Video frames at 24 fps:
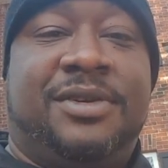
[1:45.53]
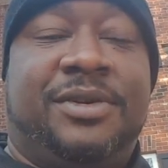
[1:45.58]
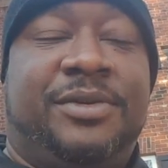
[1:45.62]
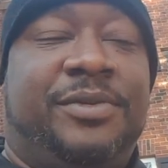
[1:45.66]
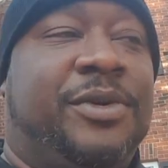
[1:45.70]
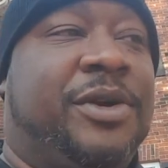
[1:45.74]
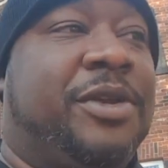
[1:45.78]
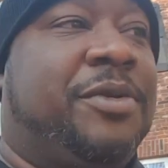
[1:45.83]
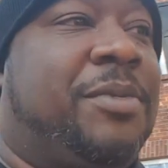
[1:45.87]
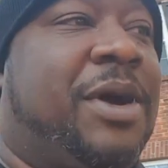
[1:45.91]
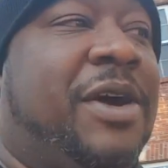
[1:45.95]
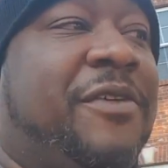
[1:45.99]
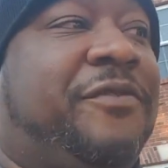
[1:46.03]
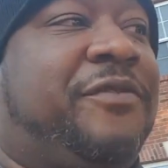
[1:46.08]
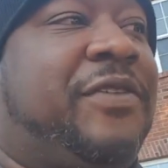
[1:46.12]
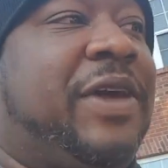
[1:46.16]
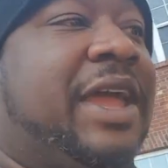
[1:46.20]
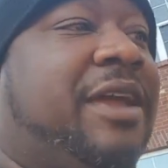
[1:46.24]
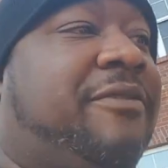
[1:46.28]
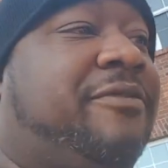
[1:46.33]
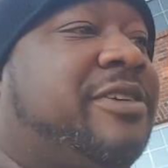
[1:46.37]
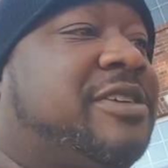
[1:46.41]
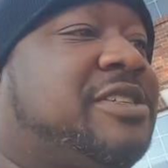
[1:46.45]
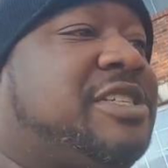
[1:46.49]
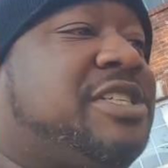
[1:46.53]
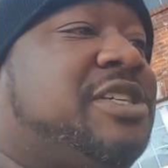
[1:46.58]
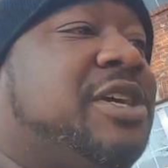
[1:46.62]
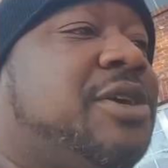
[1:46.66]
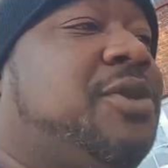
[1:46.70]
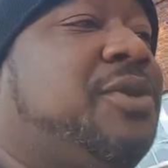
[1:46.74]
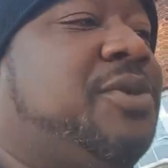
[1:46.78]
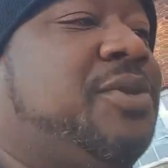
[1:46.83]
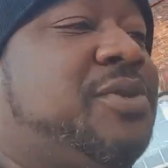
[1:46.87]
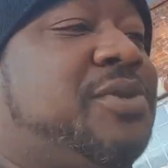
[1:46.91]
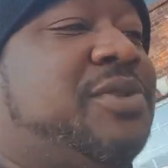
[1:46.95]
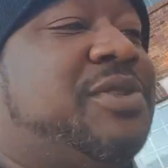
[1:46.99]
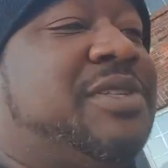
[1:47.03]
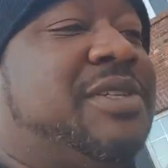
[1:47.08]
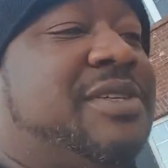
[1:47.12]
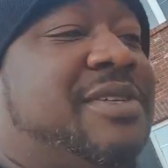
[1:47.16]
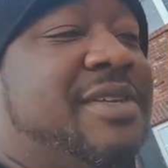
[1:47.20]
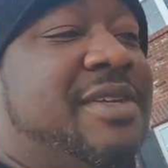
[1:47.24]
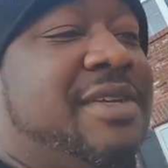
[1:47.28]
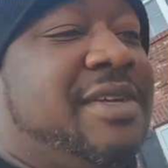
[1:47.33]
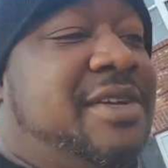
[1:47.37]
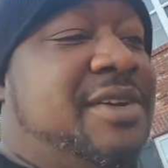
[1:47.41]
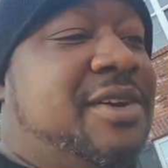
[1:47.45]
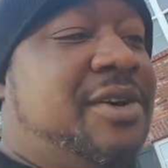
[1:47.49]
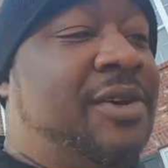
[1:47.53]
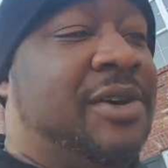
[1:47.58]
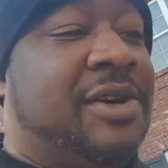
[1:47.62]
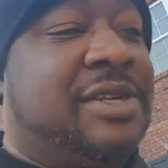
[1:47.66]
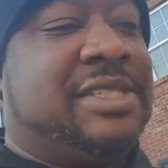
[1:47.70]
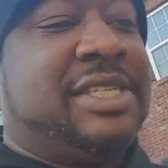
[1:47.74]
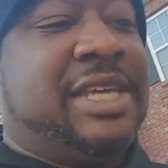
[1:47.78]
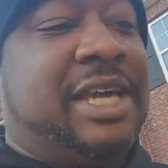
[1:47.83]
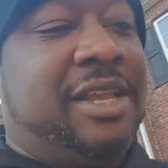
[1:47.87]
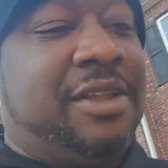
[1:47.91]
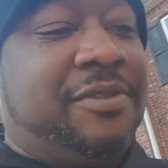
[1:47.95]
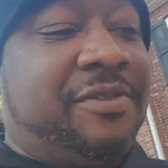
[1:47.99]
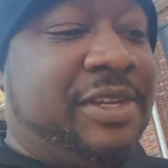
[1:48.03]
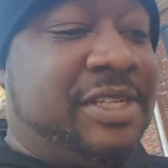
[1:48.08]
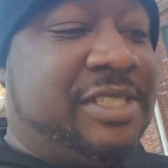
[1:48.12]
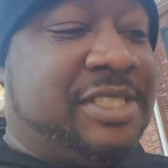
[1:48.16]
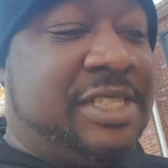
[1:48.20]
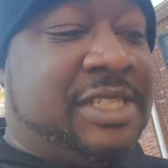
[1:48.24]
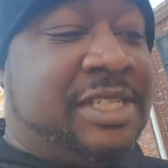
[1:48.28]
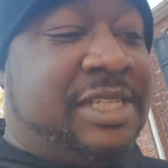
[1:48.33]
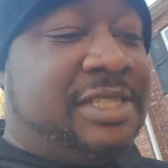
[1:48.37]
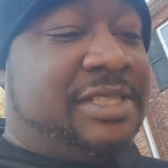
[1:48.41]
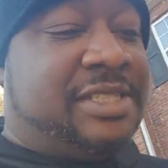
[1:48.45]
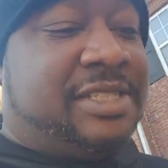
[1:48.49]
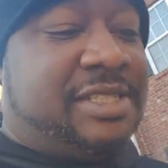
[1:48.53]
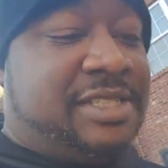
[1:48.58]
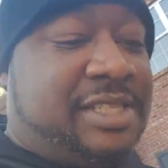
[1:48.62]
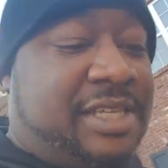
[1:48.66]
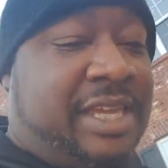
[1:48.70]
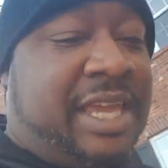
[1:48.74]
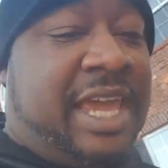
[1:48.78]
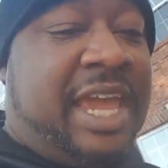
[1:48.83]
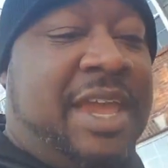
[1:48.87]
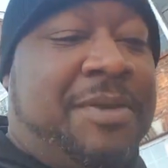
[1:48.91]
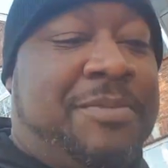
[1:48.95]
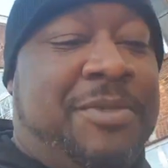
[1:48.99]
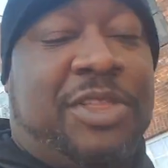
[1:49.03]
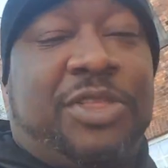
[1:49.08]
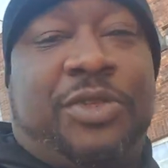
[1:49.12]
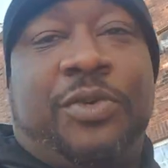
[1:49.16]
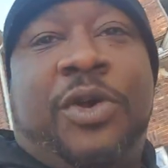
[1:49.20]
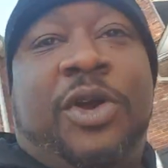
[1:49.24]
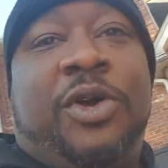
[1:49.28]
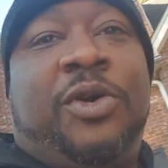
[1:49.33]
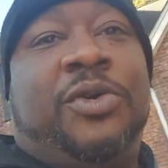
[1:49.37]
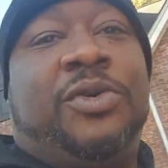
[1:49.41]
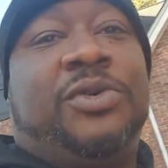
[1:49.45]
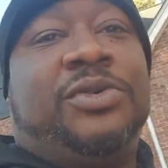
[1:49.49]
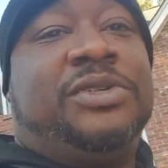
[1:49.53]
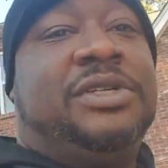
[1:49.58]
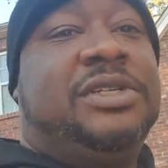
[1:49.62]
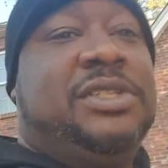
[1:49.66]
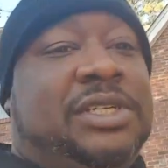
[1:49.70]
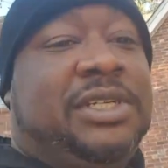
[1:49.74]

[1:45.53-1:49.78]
One of my favorite shows on television is Game of Thrones.